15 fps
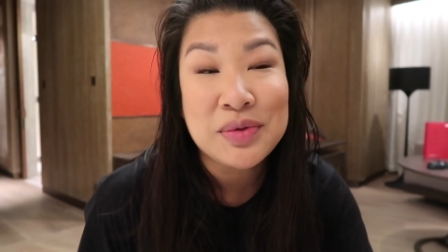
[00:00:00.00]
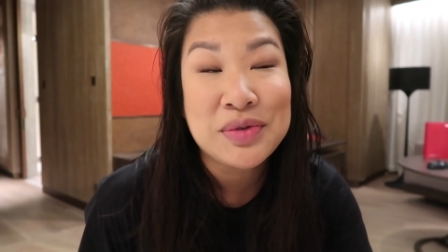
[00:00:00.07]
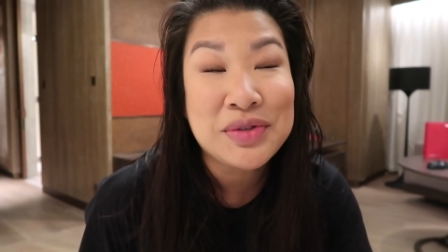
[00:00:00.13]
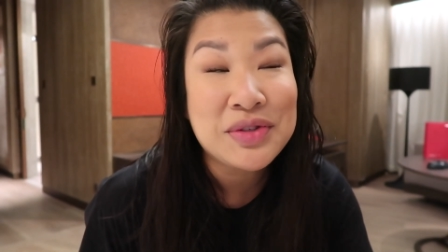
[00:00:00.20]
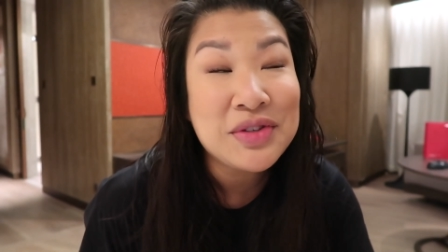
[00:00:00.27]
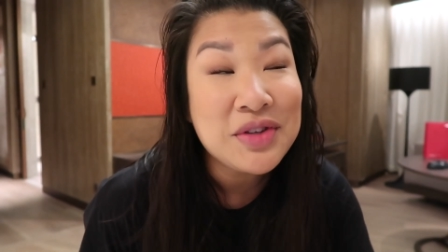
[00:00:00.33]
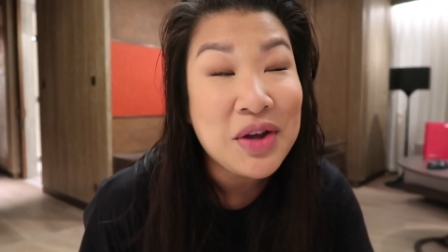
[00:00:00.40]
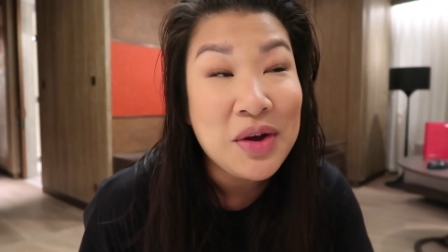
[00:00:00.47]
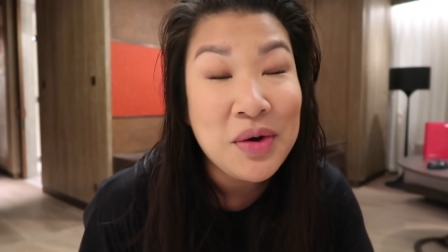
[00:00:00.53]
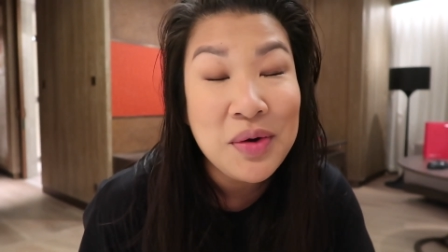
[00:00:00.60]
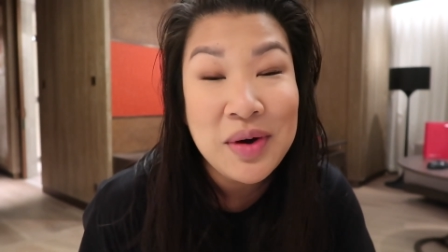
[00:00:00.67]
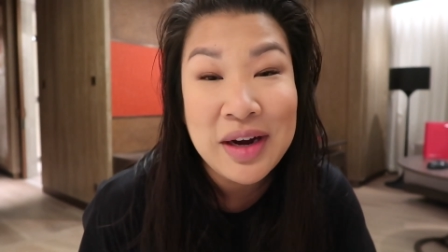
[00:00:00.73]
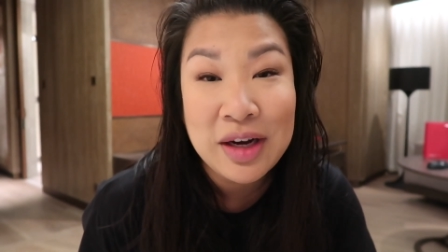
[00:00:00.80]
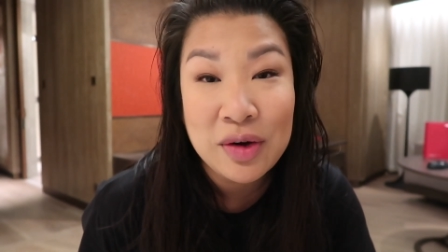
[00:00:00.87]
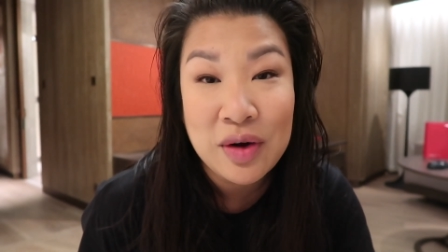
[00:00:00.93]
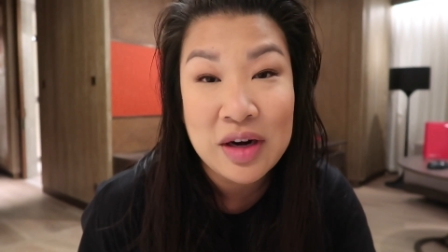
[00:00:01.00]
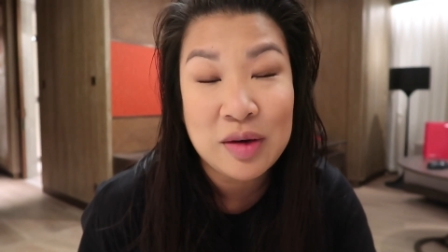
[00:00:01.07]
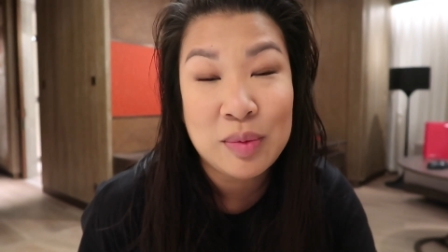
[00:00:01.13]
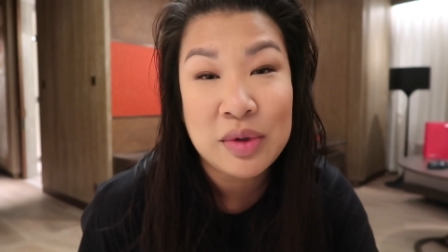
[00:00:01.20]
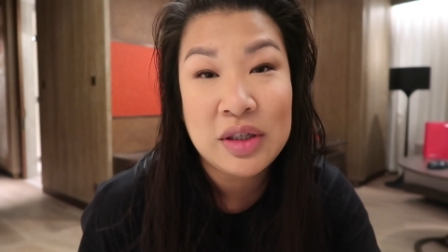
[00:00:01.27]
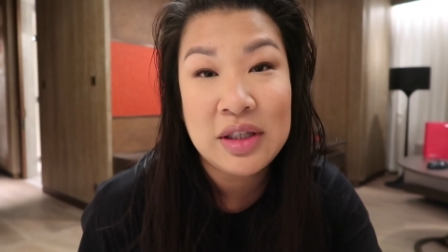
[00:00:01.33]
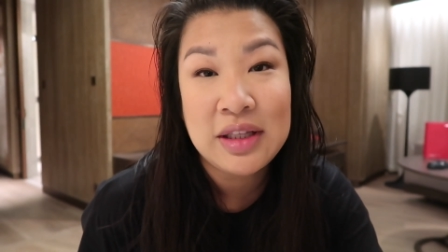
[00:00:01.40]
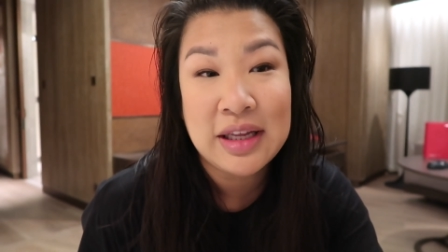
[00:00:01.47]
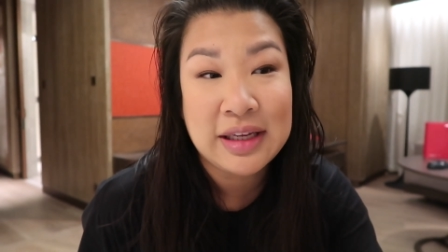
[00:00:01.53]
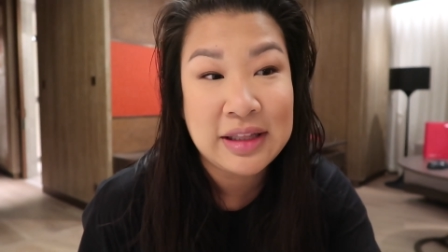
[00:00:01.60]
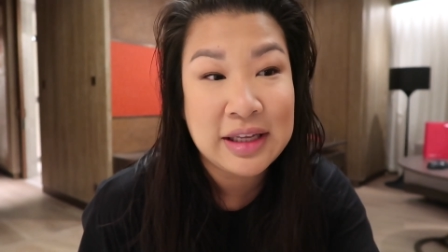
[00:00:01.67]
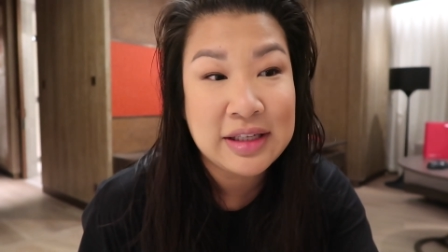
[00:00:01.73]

which was so incredible, like,